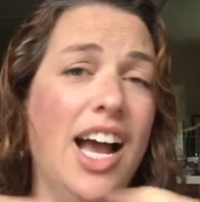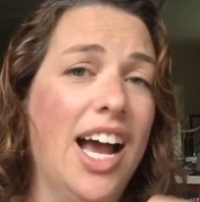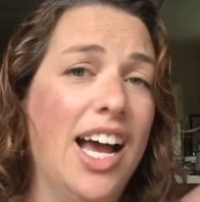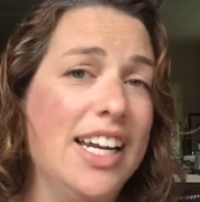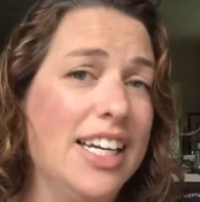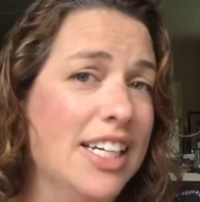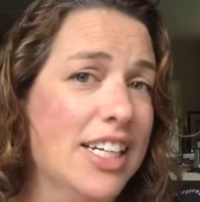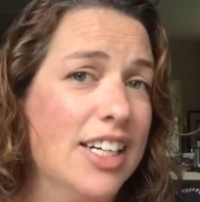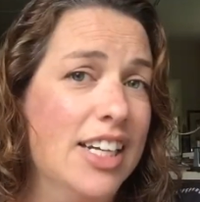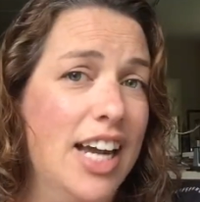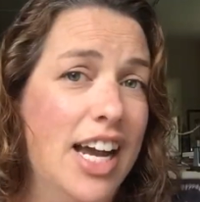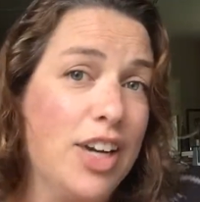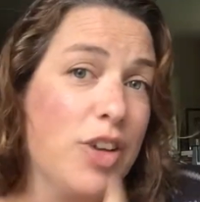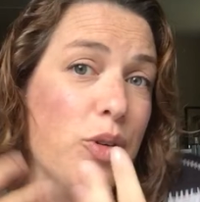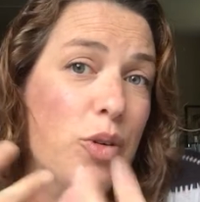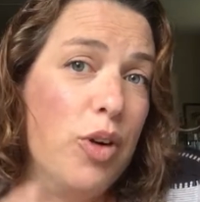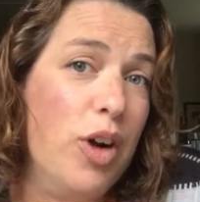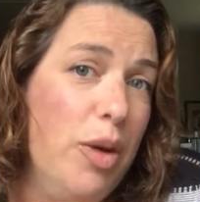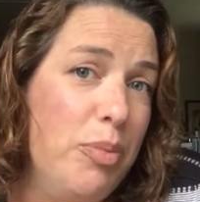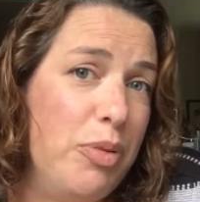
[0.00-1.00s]
I
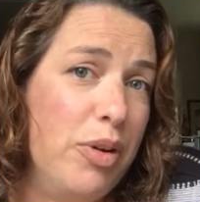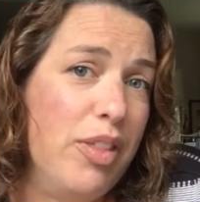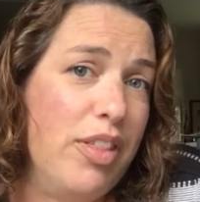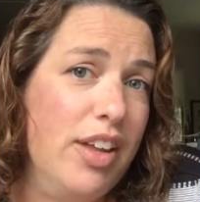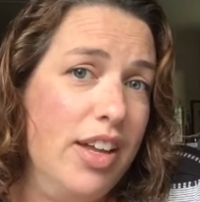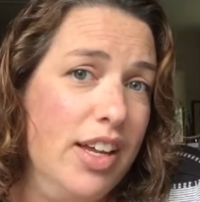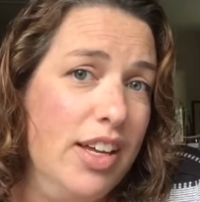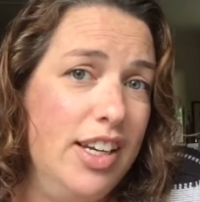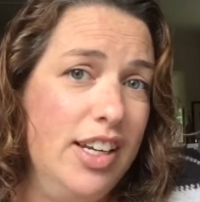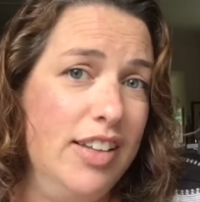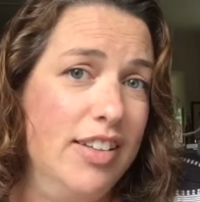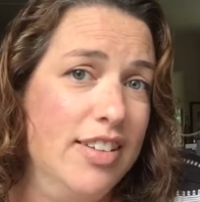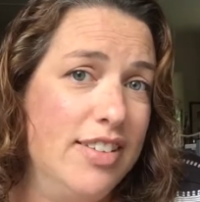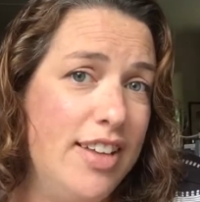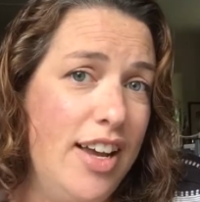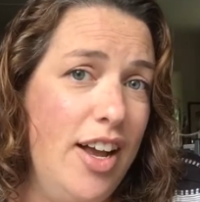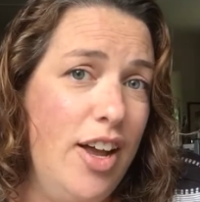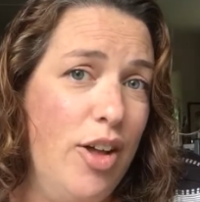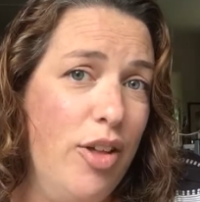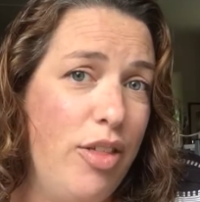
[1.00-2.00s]
grew up with it in the
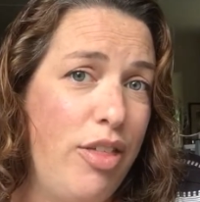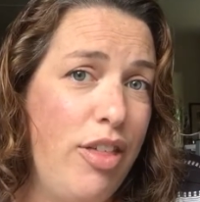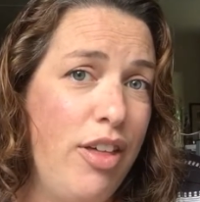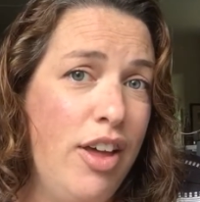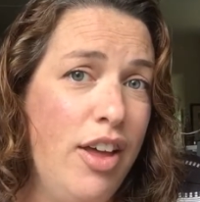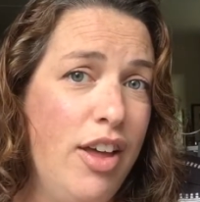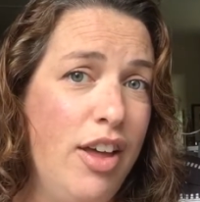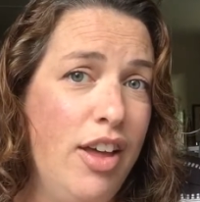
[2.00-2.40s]
South.